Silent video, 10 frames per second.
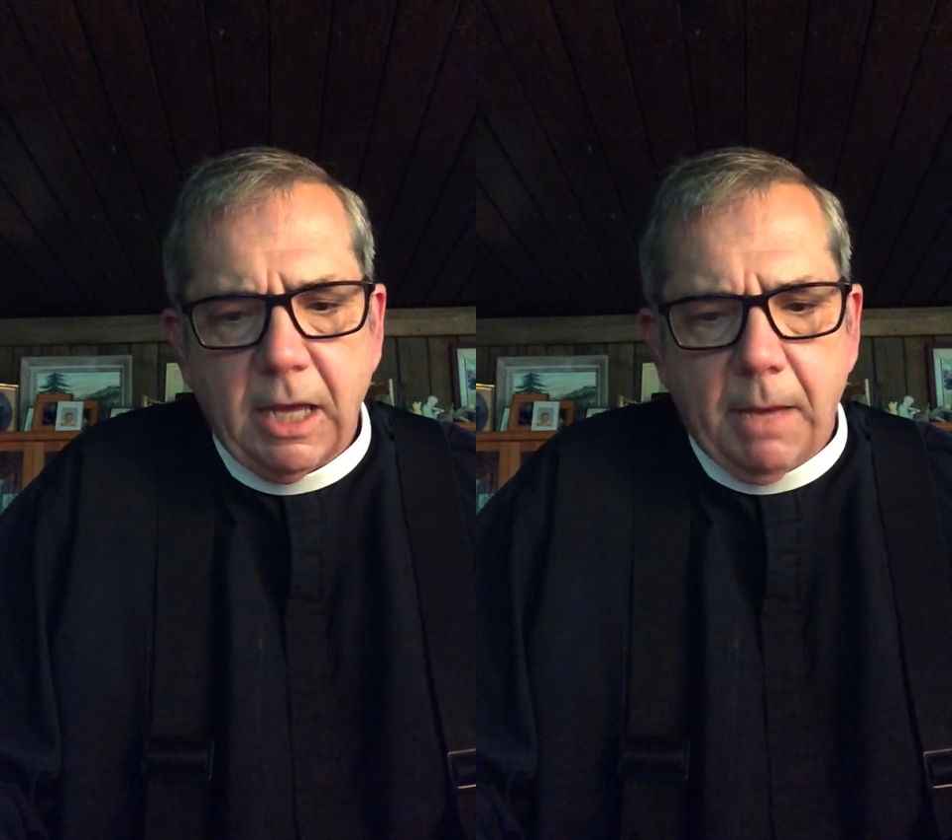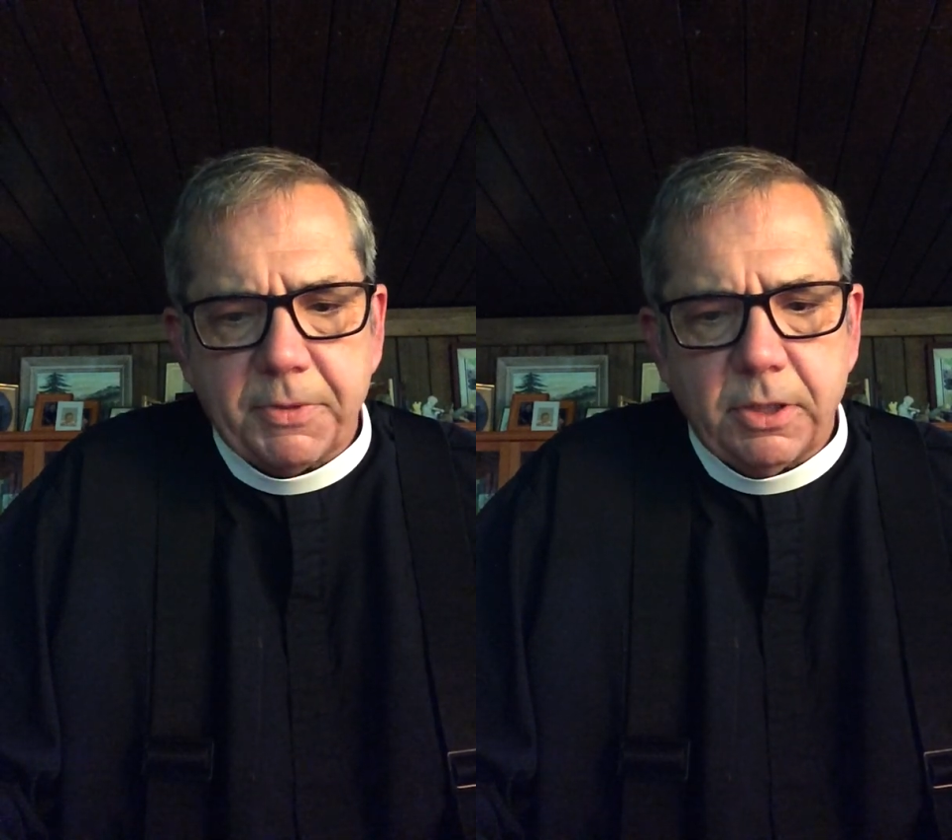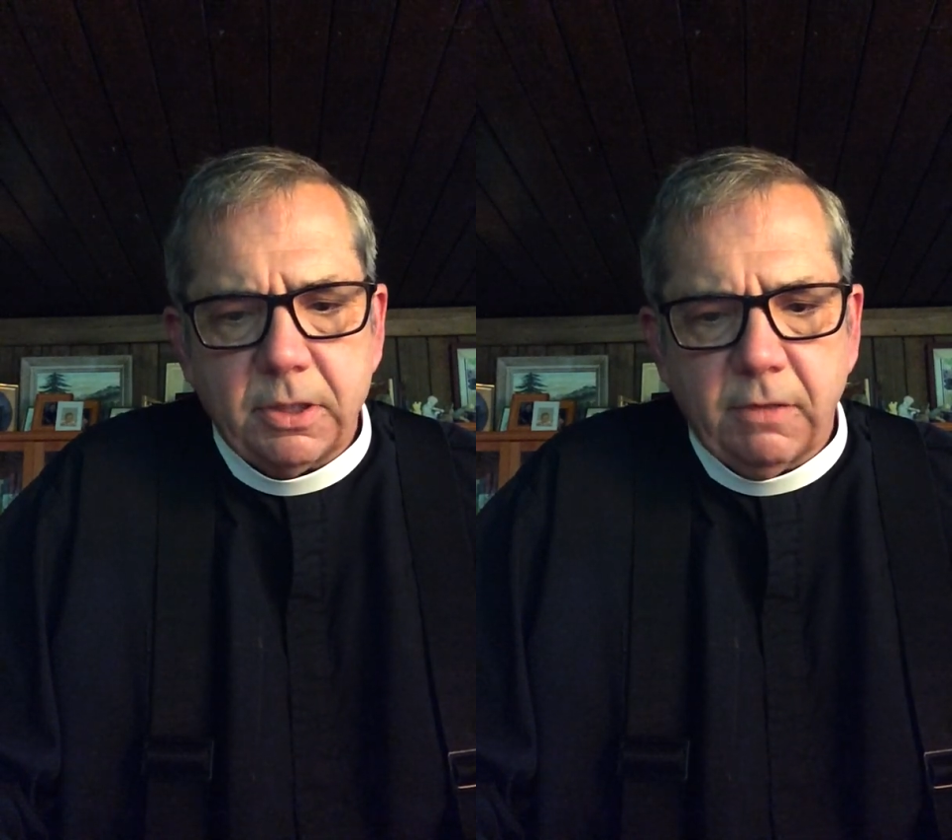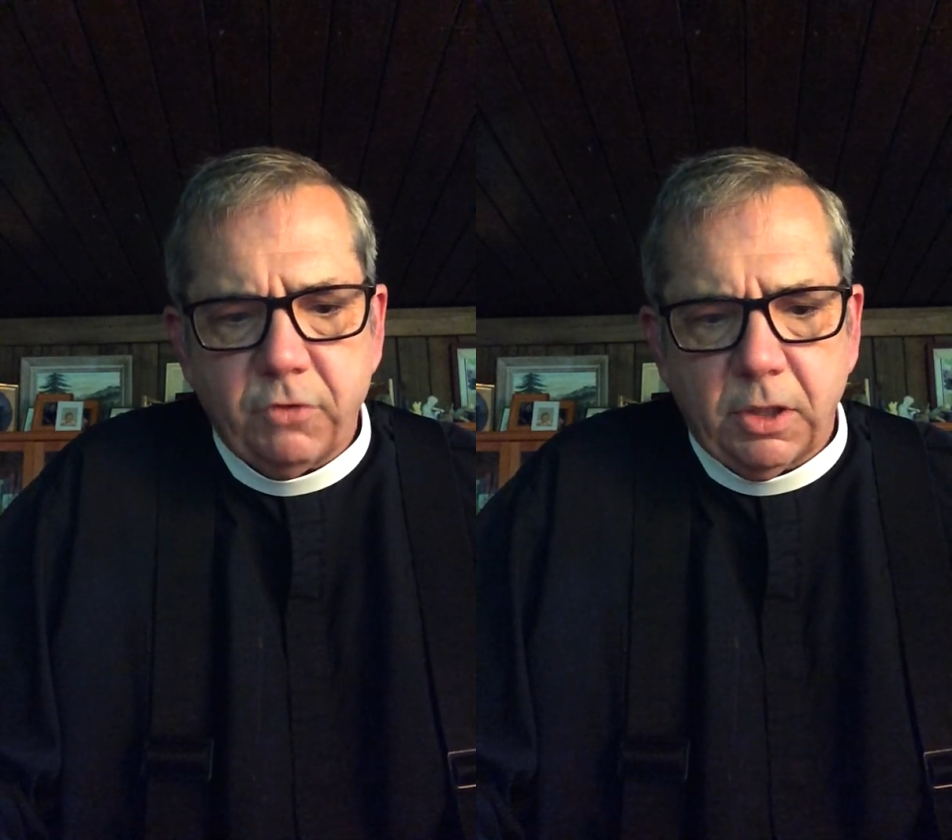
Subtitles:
absence of